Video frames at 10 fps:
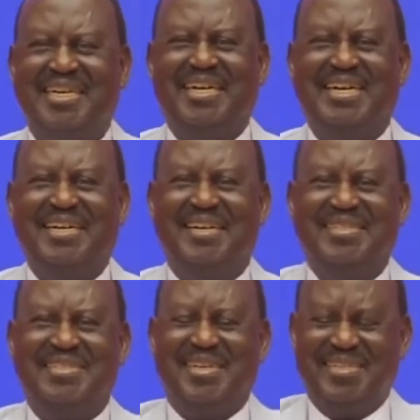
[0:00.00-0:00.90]

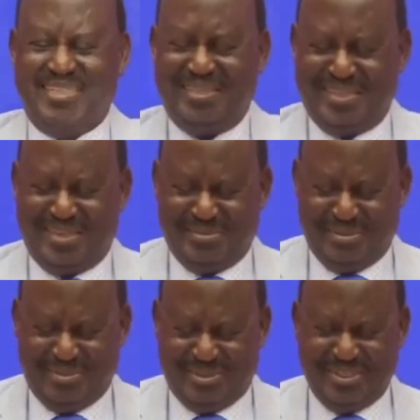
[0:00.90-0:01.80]
Asanteni sana, you
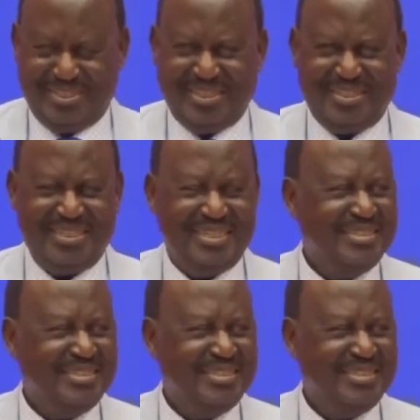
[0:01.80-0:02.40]
may be seated.